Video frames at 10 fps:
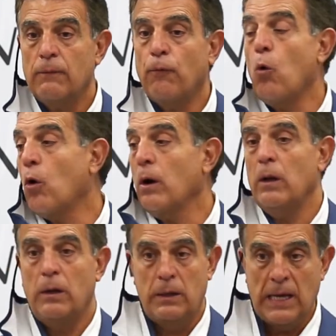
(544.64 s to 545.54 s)
for
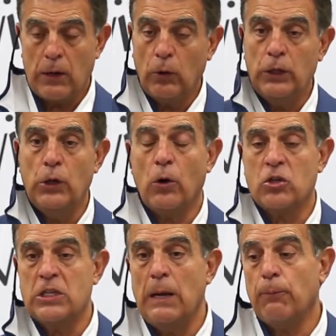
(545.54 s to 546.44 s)
not only New York
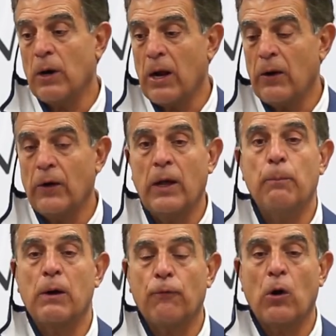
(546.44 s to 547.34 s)
State, but our area,
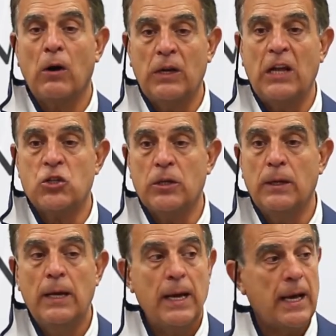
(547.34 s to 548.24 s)
but for our nation.
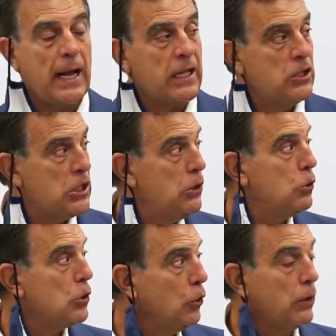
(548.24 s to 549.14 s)
And I continue
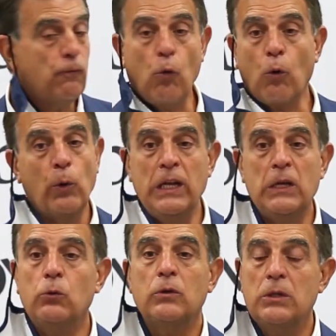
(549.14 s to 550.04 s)
to look for, we
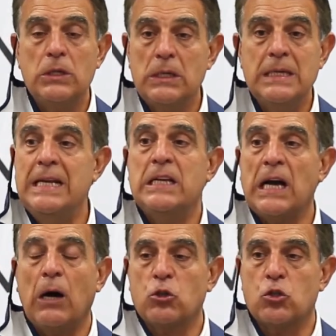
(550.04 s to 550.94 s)
do need to
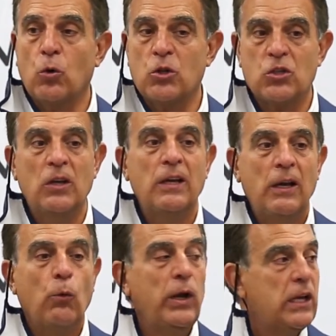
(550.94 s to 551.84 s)
outsource.
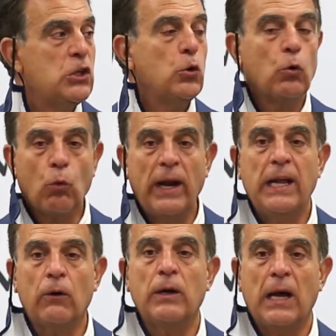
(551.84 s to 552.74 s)
We could do it right
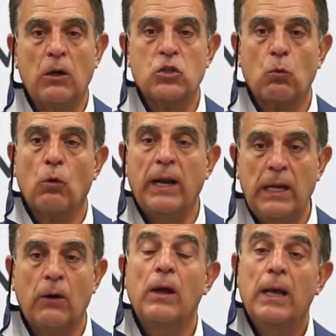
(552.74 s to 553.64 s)
here in-house, right
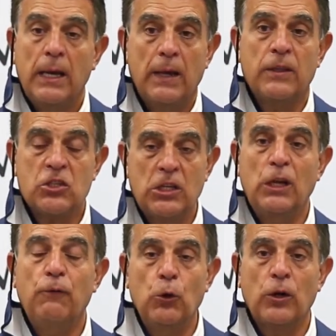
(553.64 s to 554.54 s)
here in the
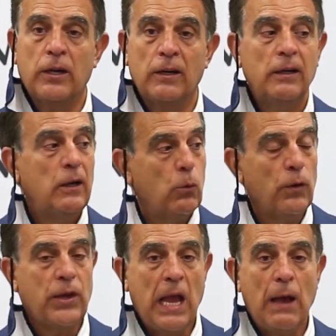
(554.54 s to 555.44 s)
city of Utica
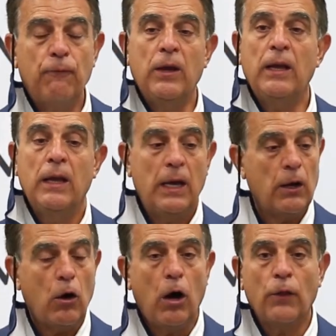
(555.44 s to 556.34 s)
with CABVI
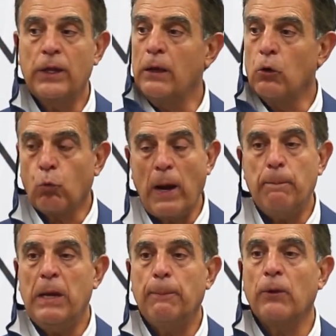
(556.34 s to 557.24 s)
and all the
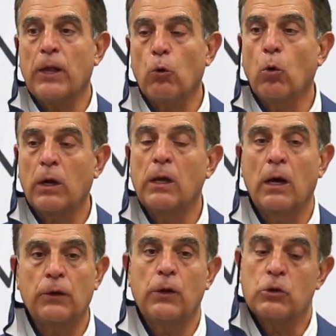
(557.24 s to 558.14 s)
great people that are working
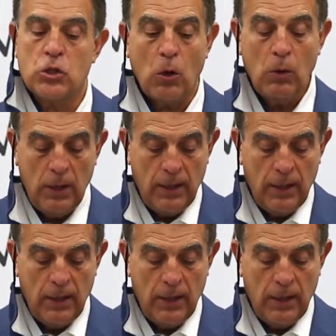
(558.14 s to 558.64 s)
under you. So